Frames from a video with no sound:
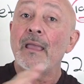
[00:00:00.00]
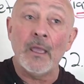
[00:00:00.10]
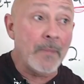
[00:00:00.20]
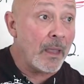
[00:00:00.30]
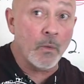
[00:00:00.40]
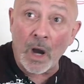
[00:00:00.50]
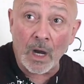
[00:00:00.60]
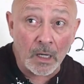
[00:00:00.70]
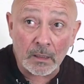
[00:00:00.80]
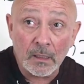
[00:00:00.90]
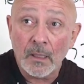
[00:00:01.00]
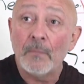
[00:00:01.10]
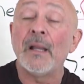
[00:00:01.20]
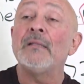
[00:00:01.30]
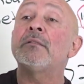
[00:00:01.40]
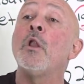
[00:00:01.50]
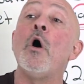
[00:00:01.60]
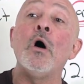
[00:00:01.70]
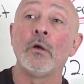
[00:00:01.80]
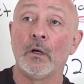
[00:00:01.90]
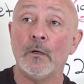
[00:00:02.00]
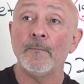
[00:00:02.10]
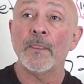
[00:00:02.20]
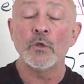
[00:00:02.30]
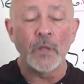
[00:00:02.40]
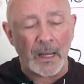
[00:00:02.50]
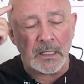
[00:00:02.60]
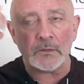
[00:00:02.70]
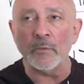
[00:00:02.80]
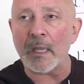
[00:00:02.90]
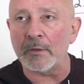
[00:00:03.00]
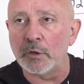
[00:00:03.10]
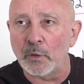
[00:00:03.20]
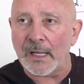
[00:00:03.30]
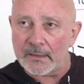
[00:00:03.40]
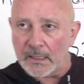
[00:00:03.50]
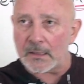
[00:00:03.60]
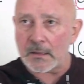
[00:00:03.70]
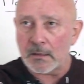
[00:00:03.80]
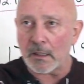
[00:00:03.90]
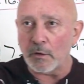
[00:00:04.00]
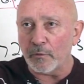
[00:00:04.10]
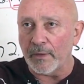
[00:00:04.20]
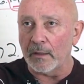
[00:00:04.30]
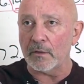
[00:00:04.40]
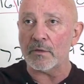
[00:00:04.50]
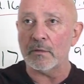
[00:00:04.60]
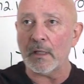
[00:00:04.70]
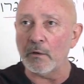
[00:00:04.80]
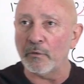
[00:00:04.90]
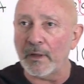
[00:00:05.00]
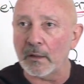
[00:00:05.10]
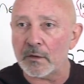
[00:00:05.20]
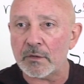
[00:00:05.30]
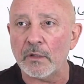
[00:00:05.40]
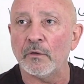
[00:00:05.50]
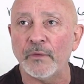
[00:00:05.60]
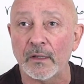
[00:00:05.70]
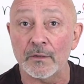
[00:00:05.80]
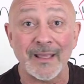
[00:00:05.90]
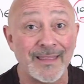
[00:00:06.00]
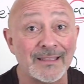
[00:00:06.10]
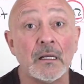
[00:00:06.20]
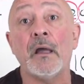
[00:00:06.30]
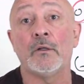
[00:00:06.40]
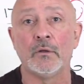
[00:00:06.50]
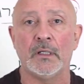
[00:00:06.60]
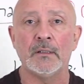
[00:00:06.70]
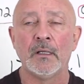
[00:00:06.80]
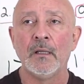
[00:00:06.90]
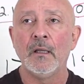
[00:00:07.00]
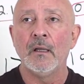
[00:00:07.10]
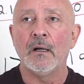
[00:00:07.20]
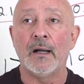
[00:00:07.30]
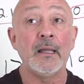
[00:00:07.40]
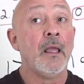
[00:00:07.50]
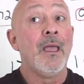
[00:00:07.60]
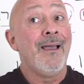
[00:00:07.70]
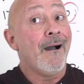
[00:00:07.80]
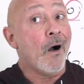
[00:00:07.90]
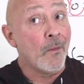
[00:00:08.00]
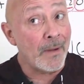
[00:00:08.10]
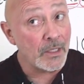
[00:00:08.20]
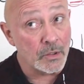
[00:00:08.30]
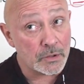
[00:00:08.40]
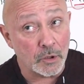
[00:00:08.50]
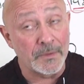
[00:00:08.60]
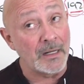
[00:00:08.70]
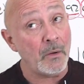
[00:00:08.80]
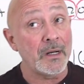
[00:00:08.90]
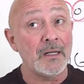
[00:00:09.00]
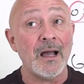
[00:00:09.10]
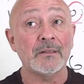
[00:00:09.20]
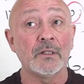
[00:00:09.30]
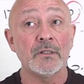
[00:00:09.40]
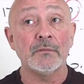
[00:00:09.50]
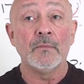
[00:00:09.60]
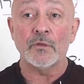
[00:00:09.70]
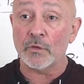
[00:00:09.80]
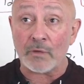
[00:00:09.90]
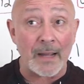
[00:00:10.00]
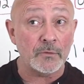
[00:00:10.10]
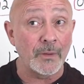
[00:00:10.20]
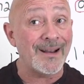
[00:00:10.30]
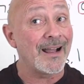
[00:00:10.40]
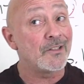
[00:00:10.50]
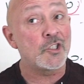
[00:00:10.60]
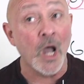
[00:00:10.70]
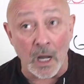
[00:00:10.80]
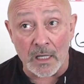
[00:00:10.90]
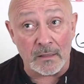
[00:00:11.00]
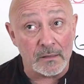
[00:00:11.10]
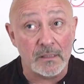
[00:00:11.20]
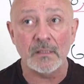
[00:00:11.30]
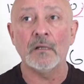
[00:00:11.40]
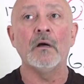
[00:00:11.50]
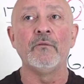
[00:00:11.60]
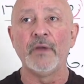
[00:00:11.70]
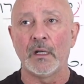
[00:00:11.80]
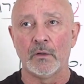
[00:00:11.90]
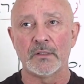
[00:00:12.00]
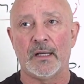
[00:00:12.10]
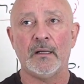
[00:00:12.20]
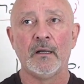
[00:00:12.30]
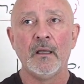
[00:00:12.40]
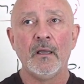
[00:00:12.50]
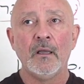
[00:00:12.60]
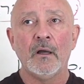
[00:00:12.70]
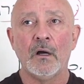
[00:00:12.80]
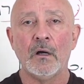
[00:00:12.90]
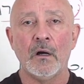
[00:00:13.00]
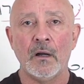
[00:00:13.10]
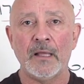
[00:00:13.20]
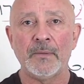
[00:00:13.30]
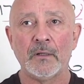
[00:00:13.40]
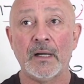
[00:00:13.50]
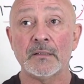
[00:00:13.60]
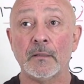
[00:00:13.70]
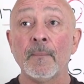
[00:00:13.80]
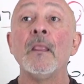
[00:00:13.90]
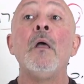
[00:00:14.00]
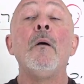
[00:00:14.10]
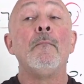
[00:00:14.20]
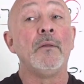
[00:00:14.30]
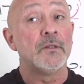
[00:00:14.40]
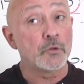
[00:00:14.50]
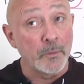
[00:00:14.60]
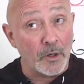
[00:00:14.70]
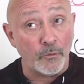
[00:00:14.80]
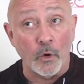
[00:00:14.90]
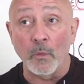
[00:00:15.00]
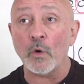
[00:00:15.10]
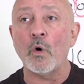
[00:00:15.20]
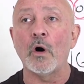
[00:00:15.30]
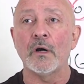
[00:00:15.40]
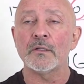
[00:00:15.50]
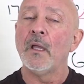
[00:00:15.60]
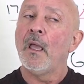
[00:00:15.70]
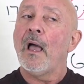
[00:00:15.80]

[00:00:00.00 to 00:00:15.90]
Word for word: It may work, but it's longer. You need to be able to do it like this, in your fingers, in your fingers, in your fingers. And that's how I do it. All right. On my YouTube, The Networking Doctors, subscribe to it. I got tons of videos there on IP addressing. But there's going to be a formal course.